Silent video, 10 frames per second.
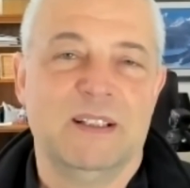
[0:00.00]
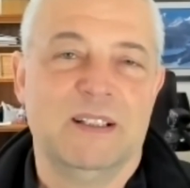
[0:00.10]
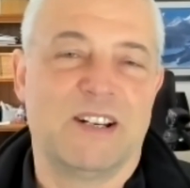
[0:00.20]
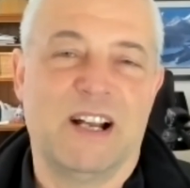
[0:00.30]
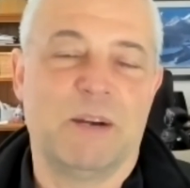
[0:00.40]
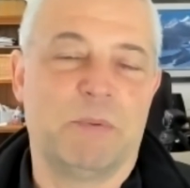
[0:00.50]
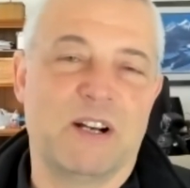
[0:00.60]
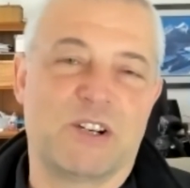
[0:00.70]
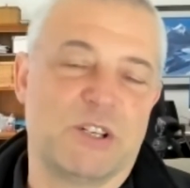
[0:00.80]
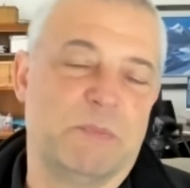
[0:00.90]
tire
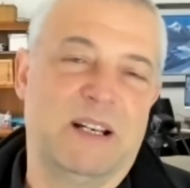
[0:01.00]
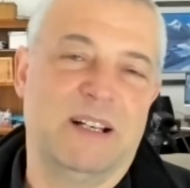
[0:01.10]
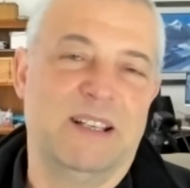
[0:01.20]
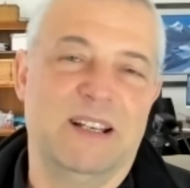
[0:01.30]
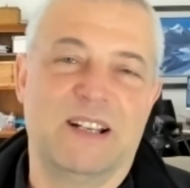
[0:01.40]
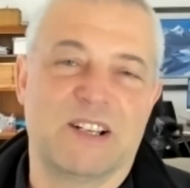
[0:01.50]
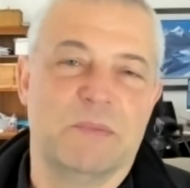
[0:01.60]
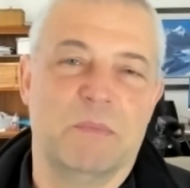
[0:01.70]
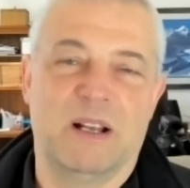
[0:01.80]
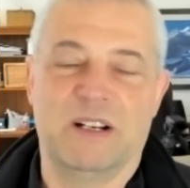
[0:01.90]
pressures, but it
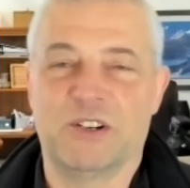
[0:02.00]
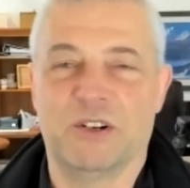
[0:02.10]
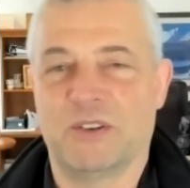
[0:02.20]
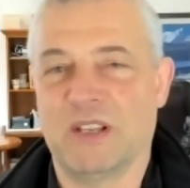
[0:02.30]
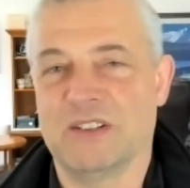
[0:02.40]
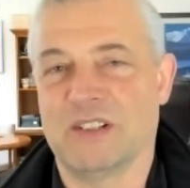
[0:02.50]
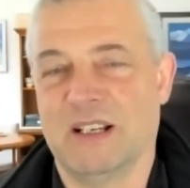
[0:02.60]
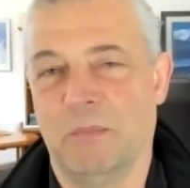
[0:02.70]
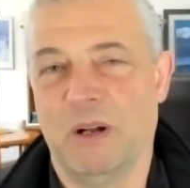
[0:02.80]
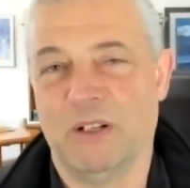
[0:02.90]
doesn't monitor things
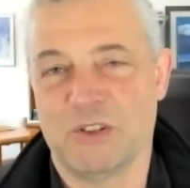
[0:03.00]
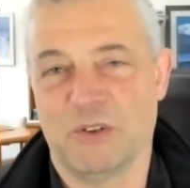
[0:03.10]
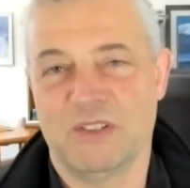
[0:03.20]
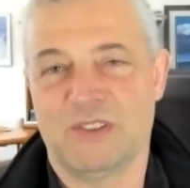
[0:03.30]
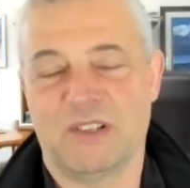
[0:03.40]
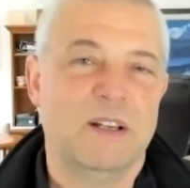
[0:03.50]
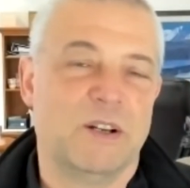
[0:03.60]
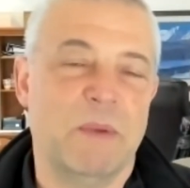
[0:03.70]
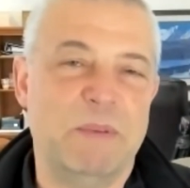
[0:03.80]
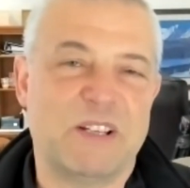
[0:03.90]
like ball joints.
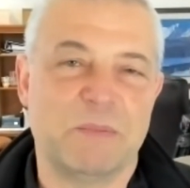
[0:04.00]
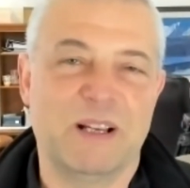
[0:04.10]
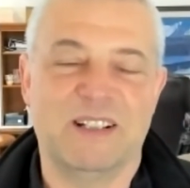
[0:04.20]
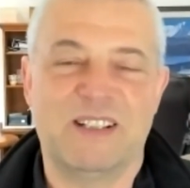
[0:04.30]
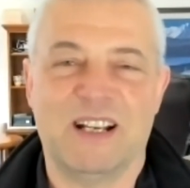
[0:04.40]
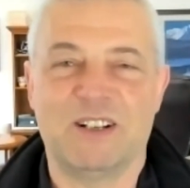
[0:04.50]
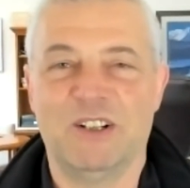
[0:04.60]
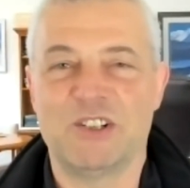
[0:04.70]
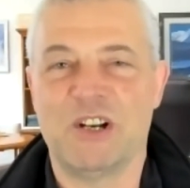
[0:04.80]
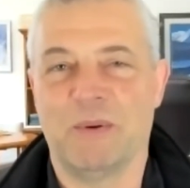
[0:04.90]
There might be some kind of
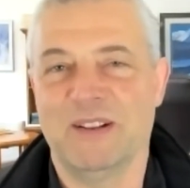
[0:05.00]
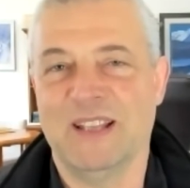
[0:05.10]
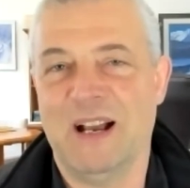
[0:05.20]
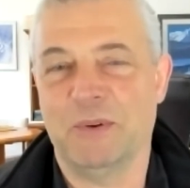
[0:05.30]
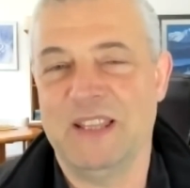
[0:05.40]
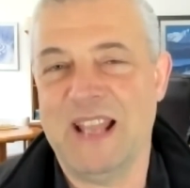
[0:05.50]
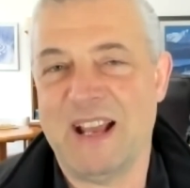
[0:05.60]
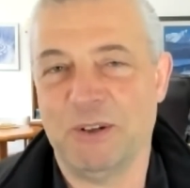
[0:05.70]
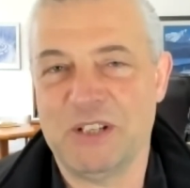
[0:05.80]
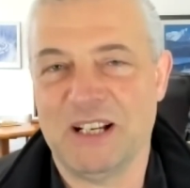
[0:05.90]
technology around that with
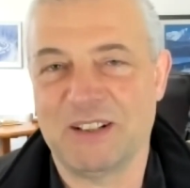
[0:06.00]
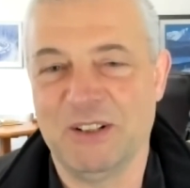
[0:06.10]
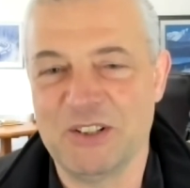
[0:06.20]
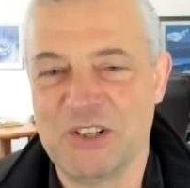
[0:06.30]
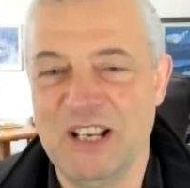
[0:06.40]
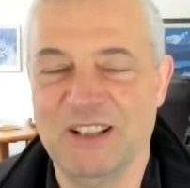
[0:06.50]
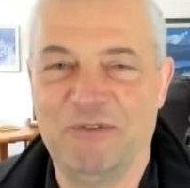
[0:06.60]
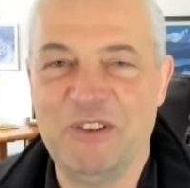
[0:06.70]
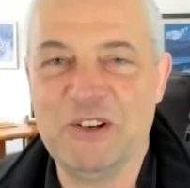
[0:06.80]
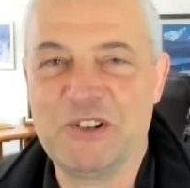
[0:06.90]
nanotechnology in the
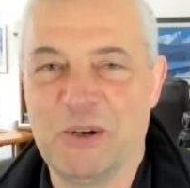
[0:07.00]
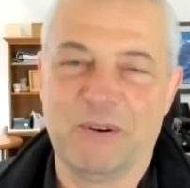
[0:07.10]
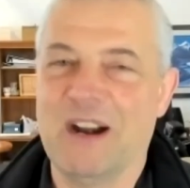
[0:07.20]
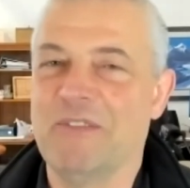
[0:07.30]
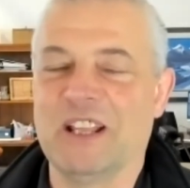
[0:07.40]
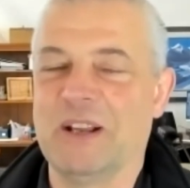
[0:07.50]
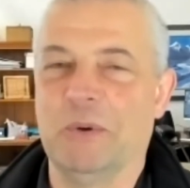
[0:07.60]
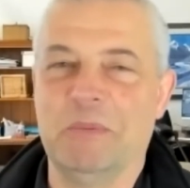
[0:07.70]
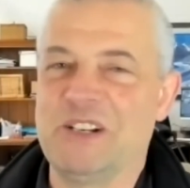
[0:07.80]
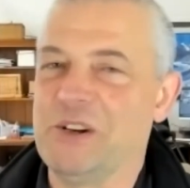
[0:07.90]
future where everything
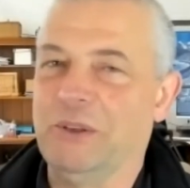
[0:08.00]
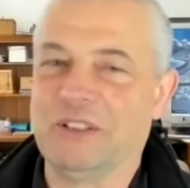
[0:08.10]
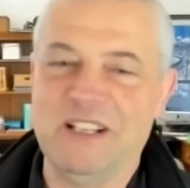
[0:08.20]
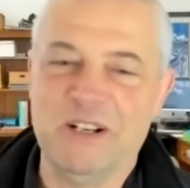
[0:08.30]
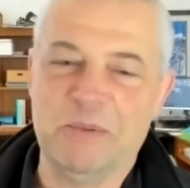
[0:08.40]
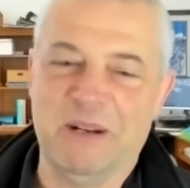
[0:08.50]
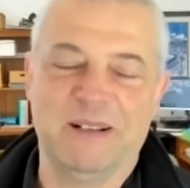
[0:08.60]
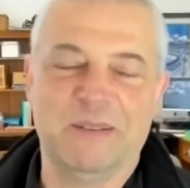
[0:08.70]
will be told to you, but